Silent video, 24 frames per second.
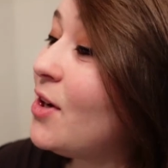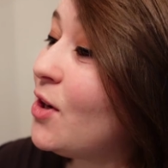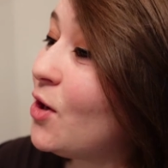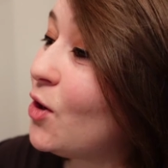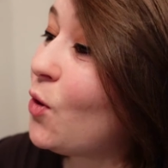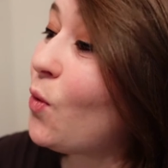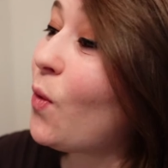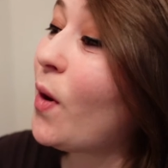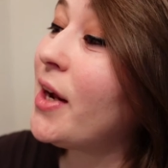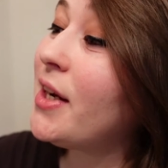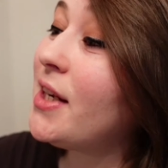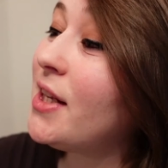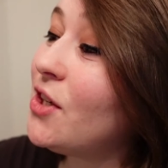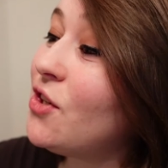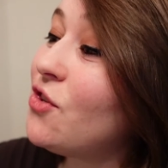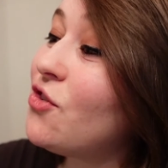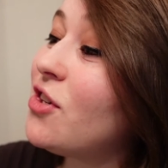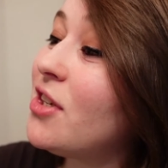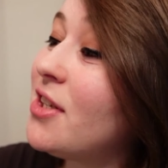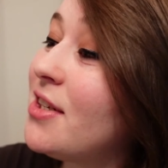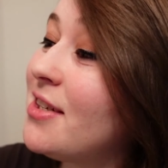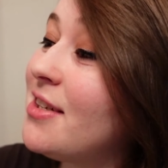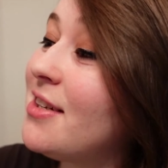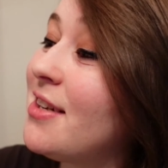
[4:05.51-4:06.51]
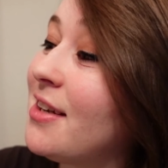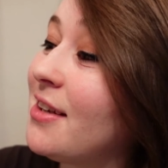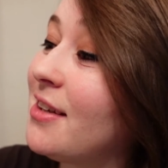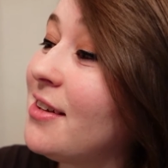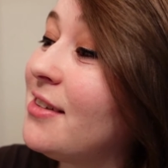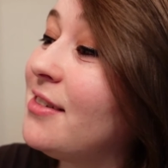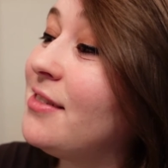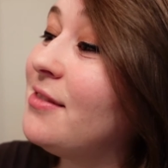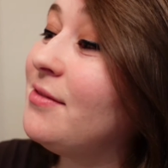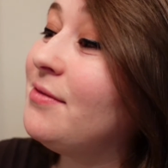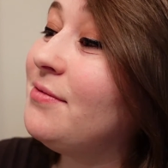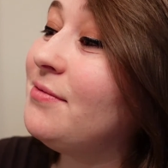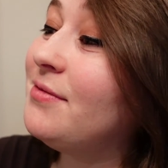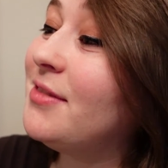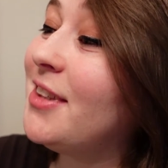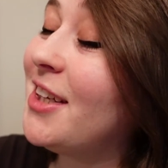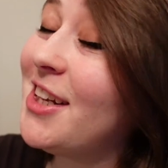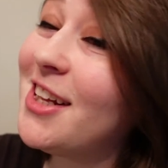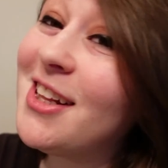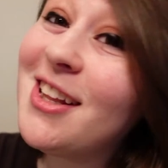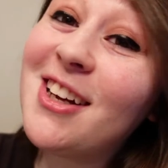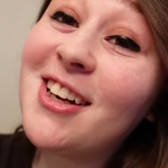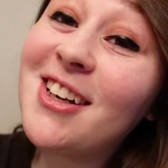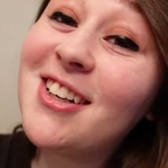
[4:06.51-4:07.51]
quite interesting.
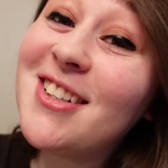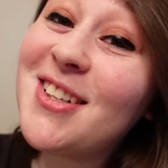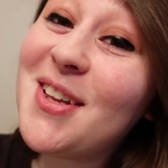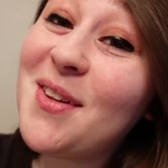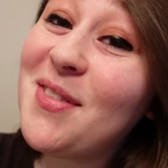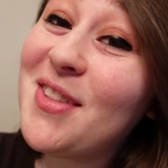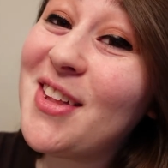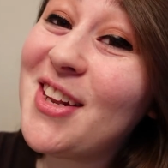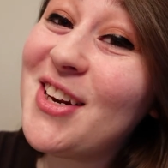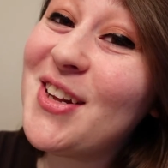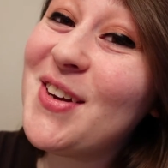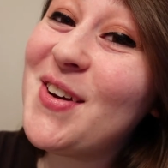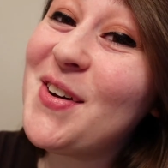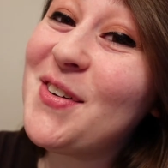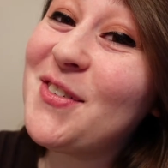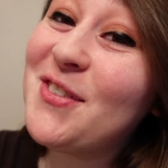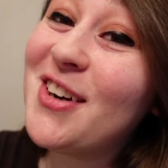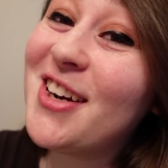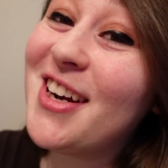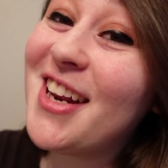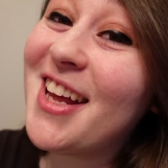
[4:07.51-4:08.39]
You learn something new every